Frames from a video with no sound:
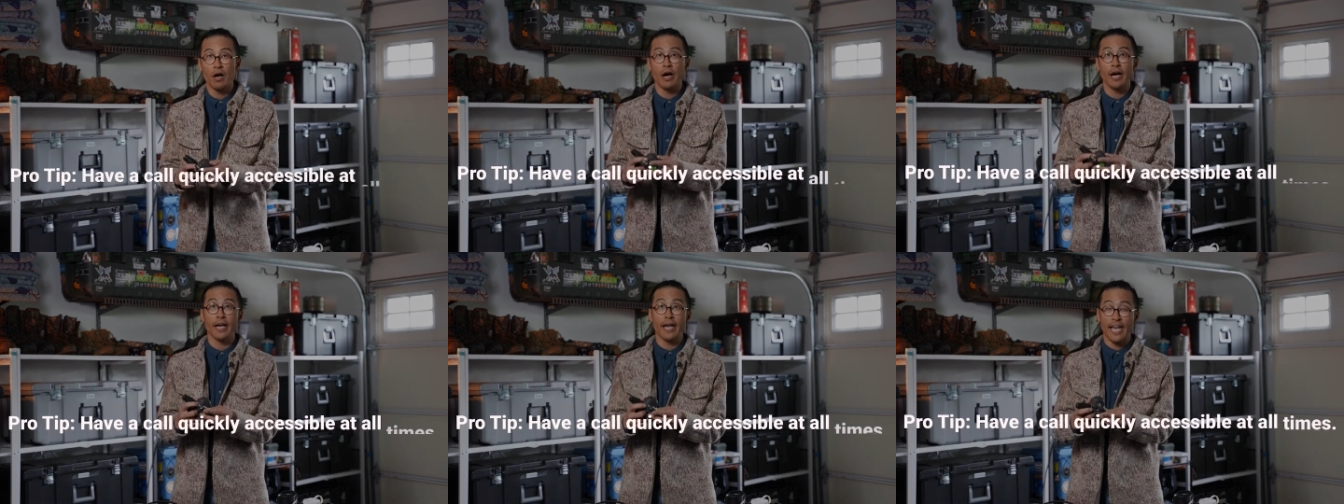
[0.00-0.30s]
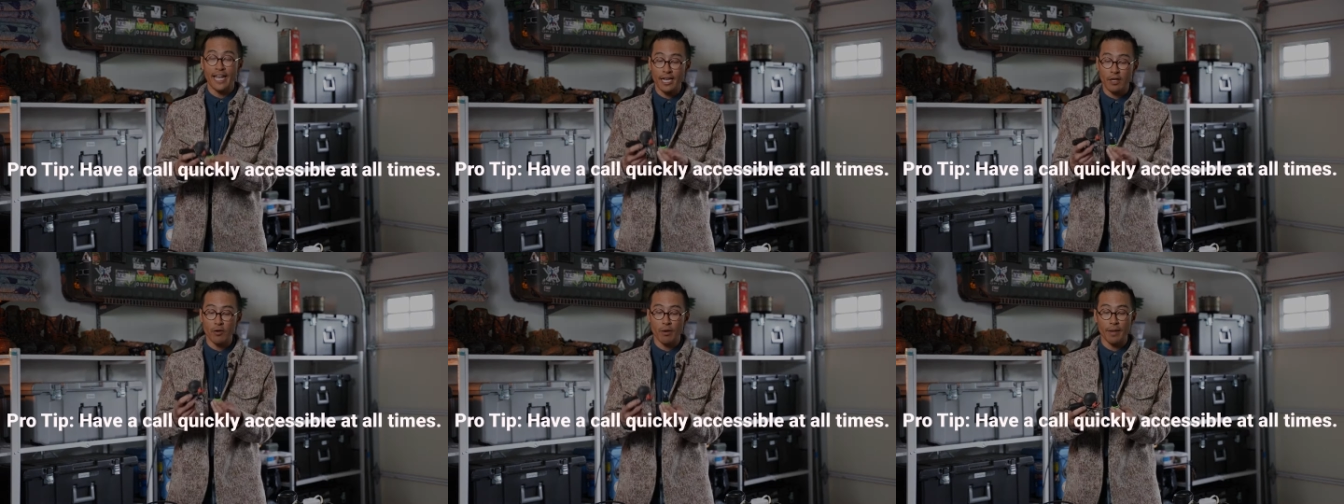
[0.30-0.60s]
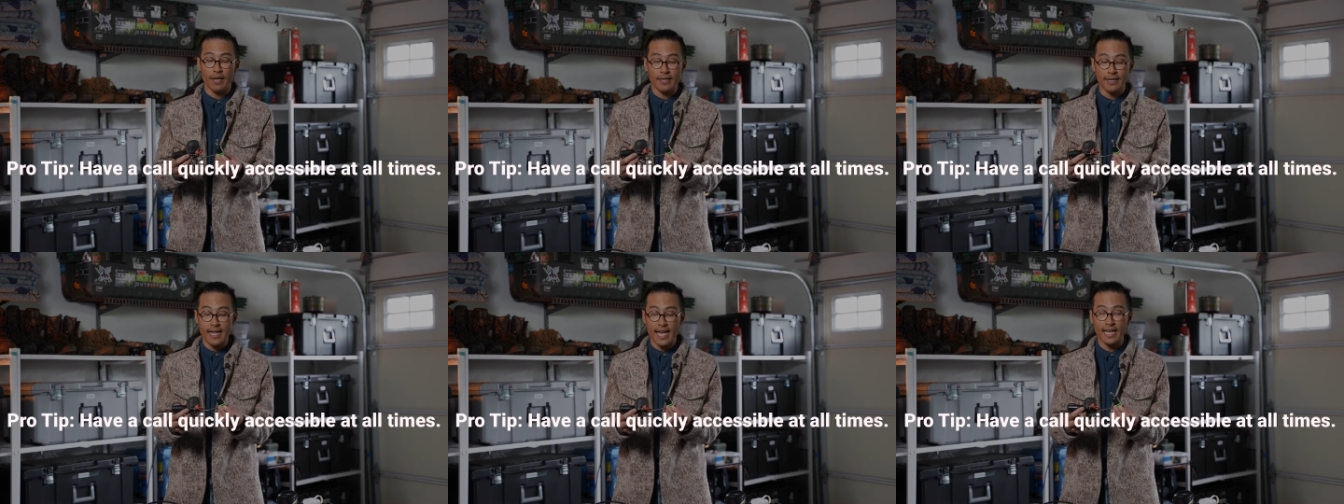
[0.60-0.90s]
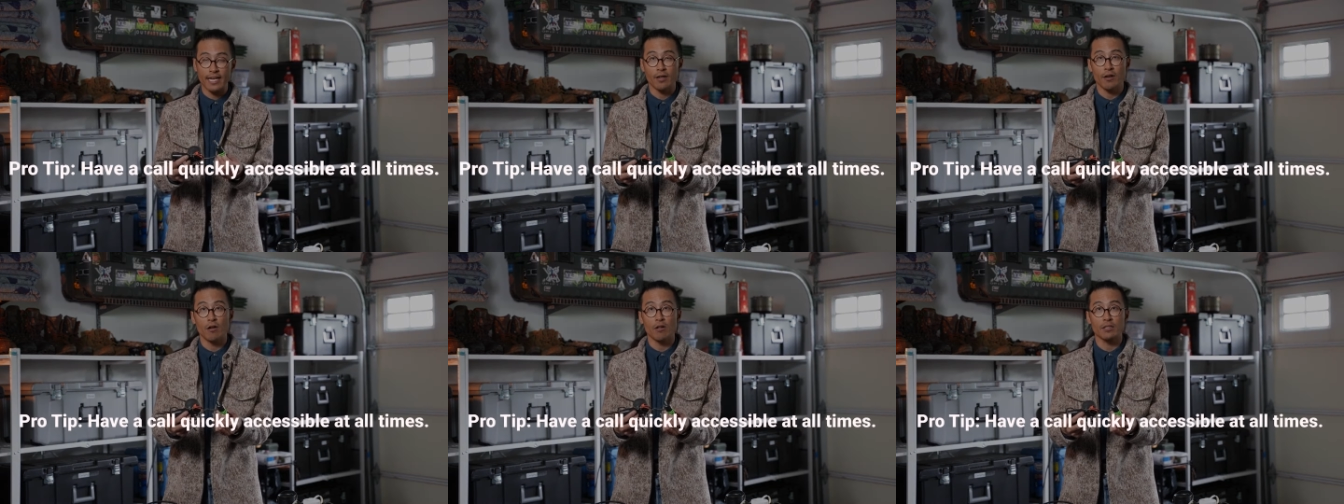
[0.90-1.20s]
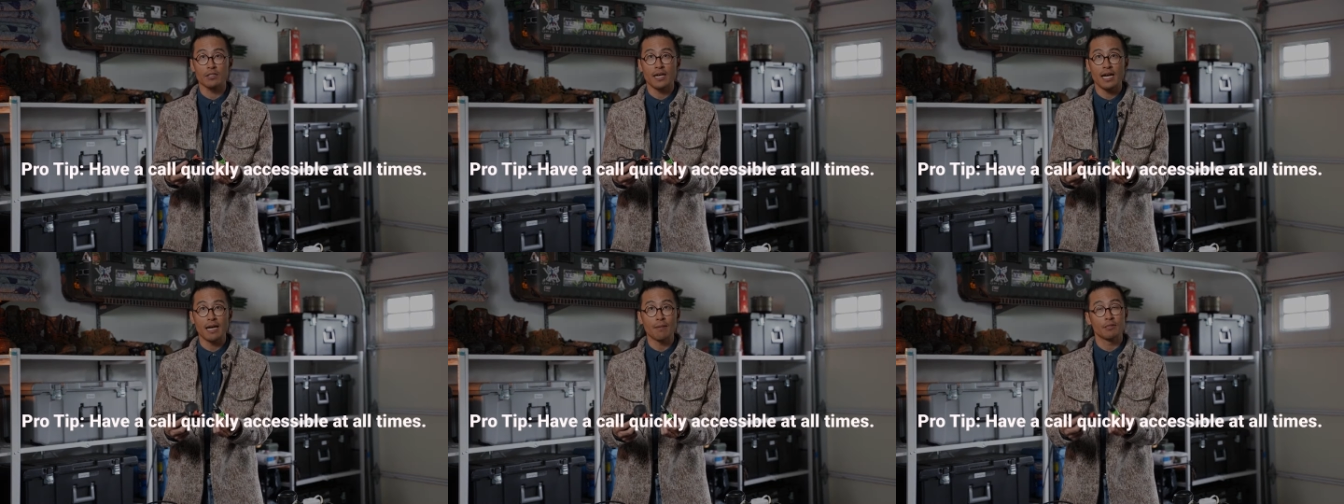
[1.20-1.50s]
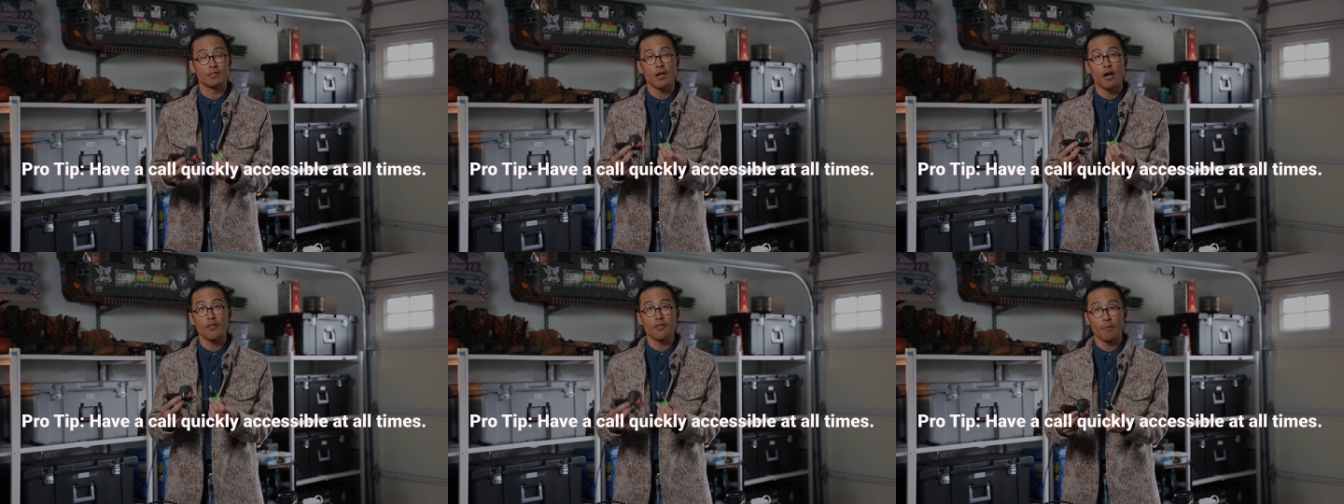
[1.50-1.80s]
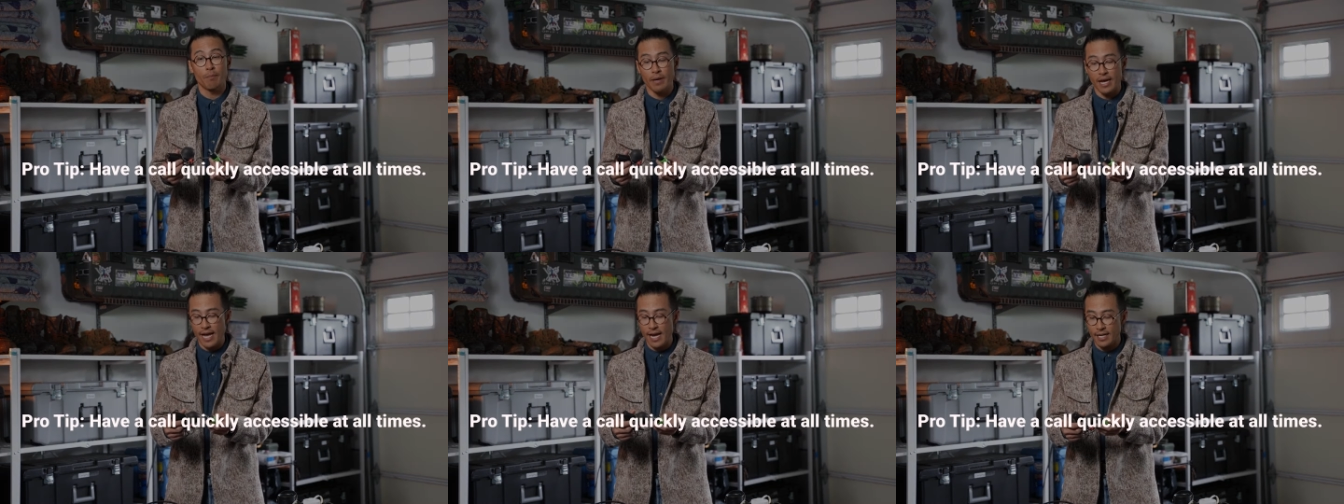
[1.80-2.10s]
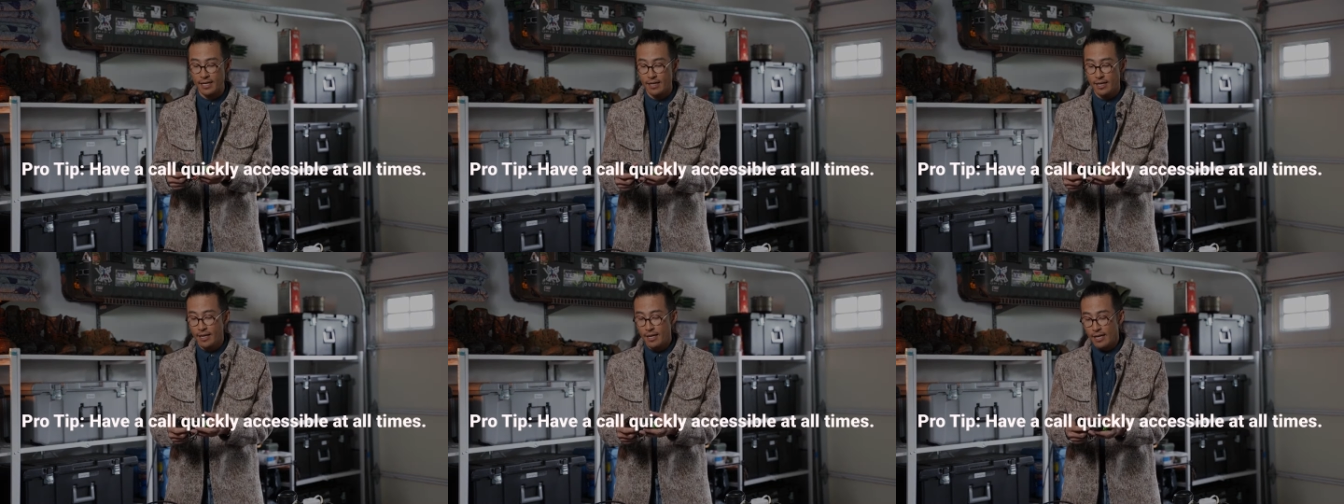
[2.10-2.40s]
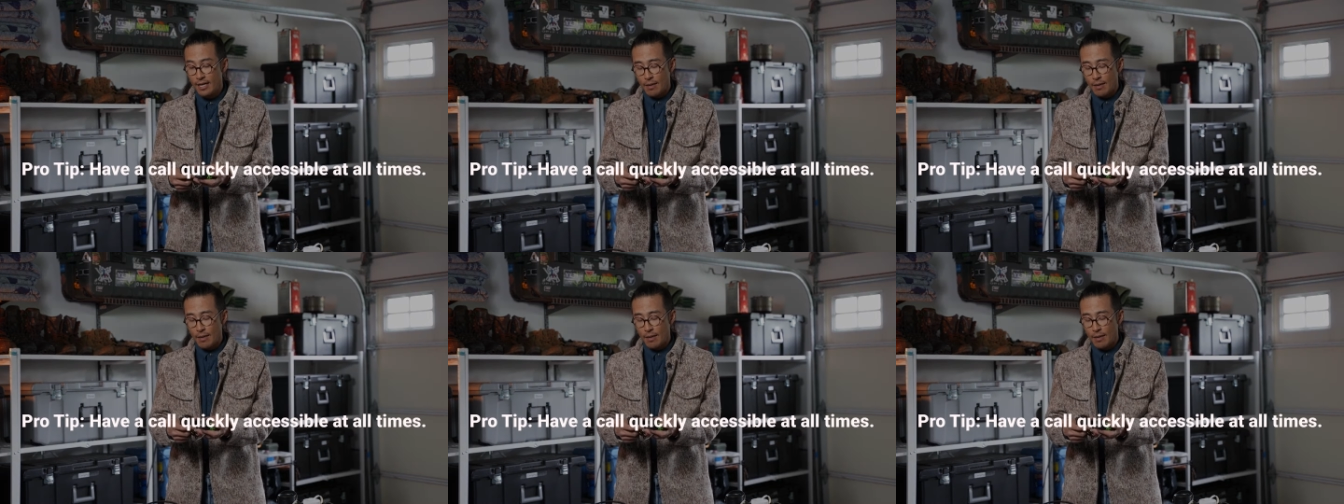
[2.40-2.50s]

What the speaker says: hanging around my neck at all times, not in the pack,